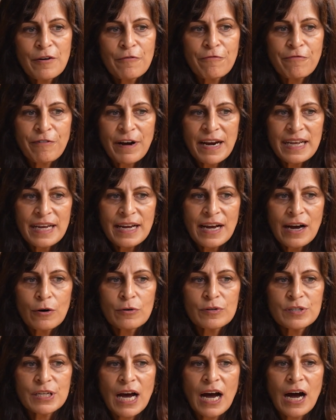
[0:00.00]
finding
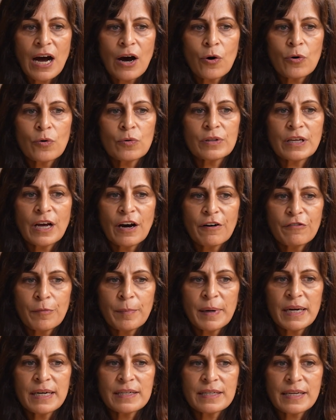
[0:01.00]
out how
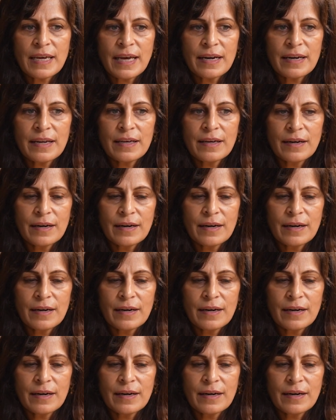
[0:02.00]
government can